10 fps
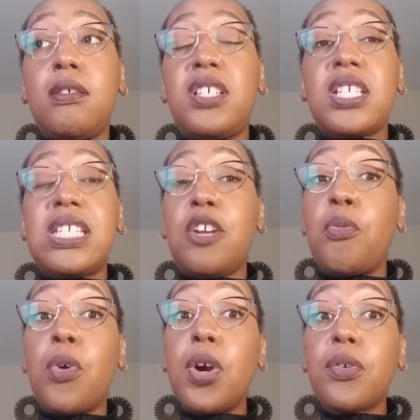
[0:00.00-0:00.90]
just didn't
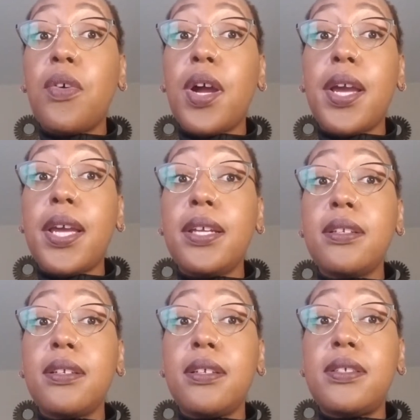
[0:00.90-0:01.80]
work right,
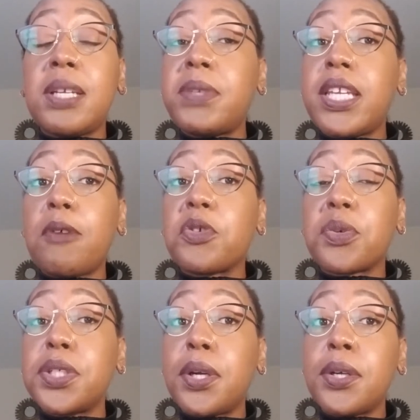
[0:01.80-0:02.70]
something that was
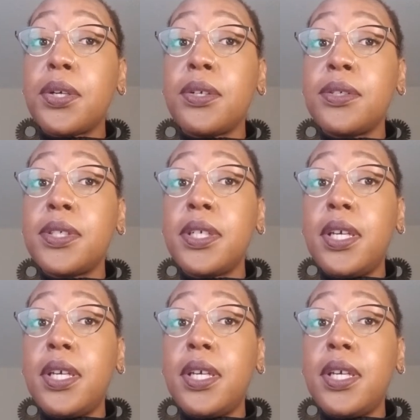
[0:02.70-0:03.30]
returned.